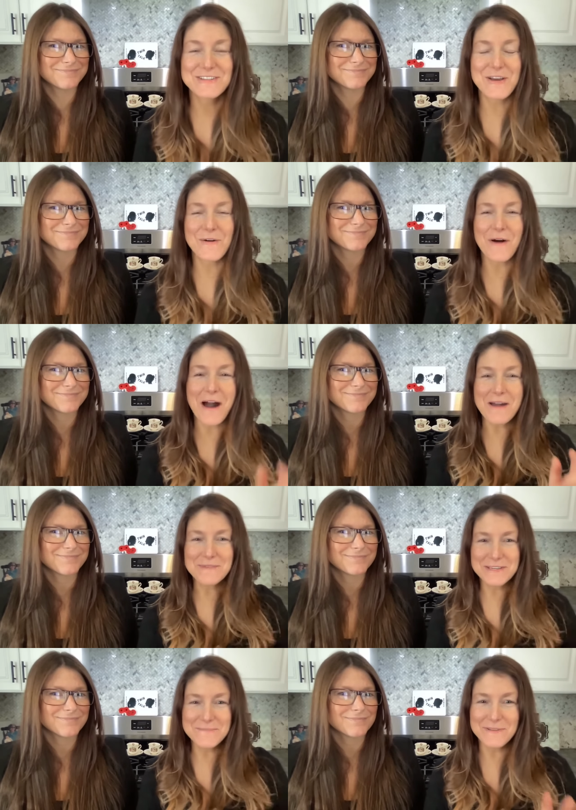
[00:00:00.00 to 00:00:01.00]
Speaker 1: So I'm
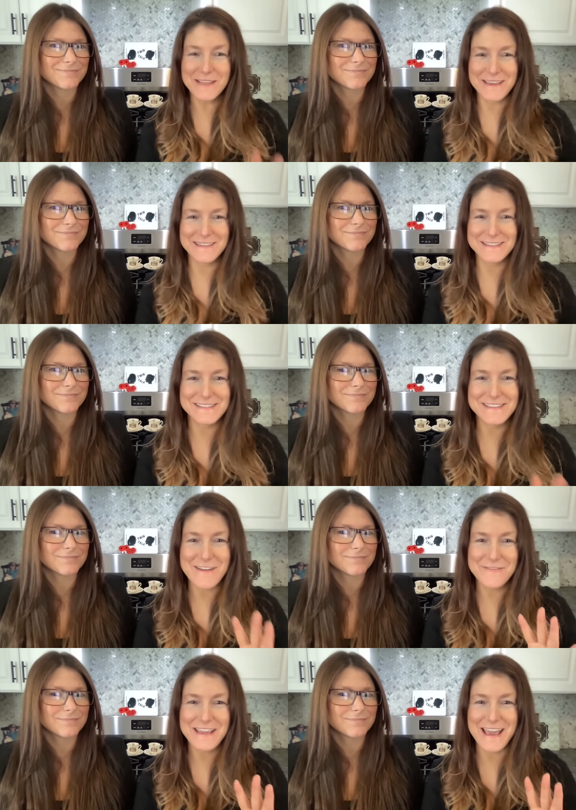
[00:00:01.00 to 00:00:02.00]
going to play this.
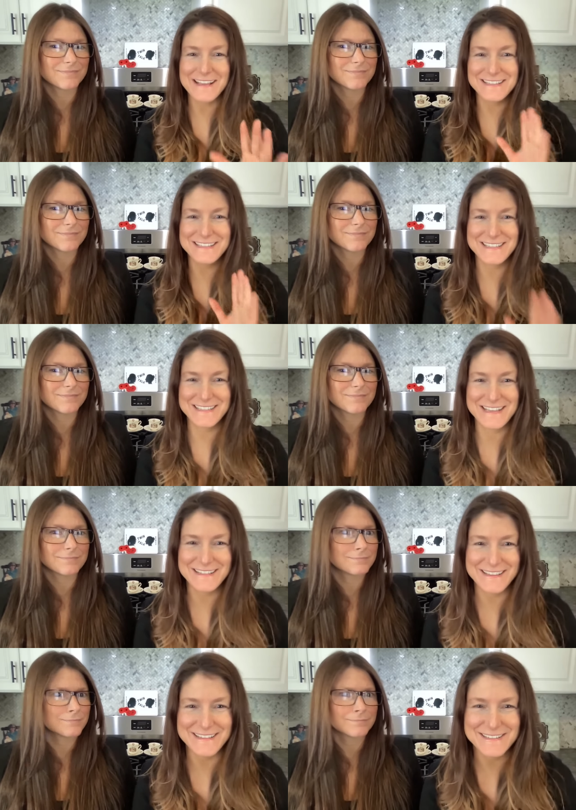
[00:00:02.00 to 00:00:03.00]
Stephanie hasn't seen
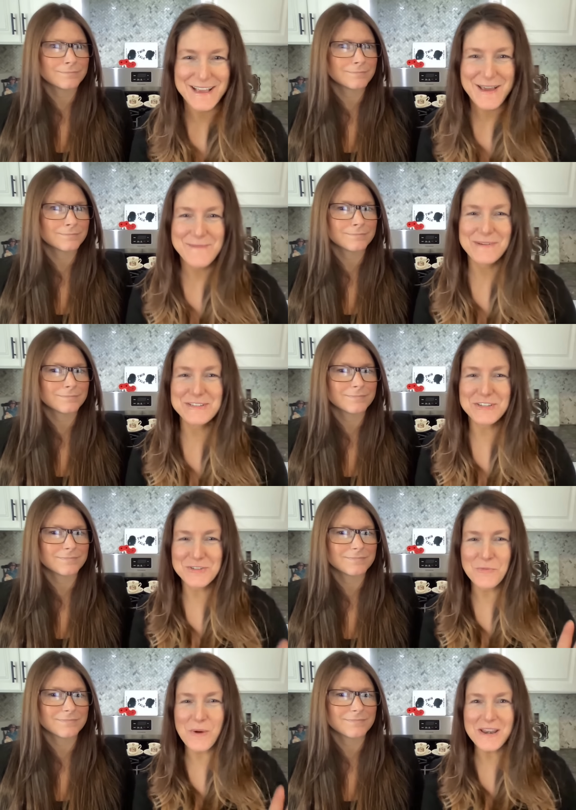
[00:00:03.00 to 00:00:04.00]
this, but just
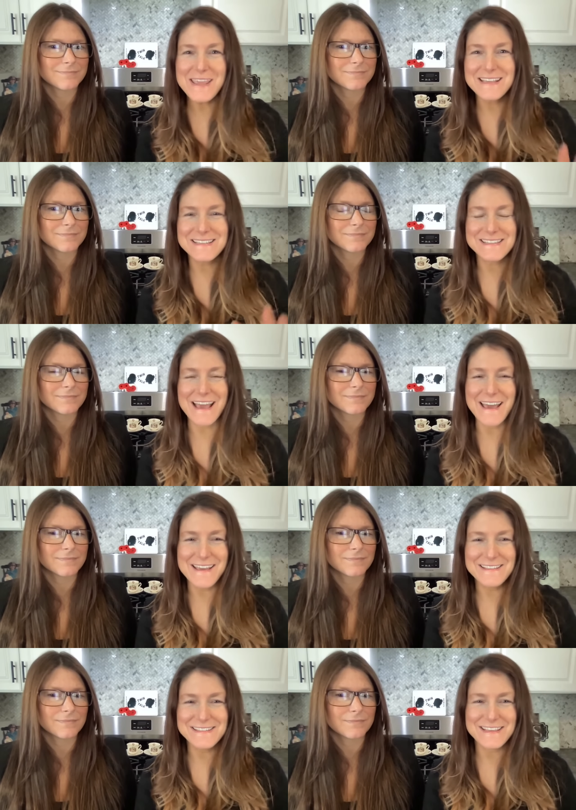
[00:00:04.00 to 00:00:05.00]
what he
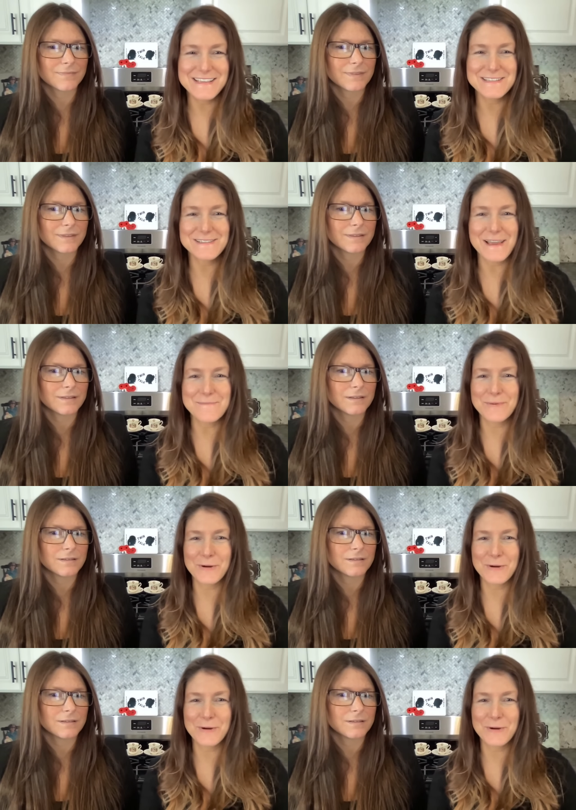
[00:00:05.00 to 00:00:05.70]
says is like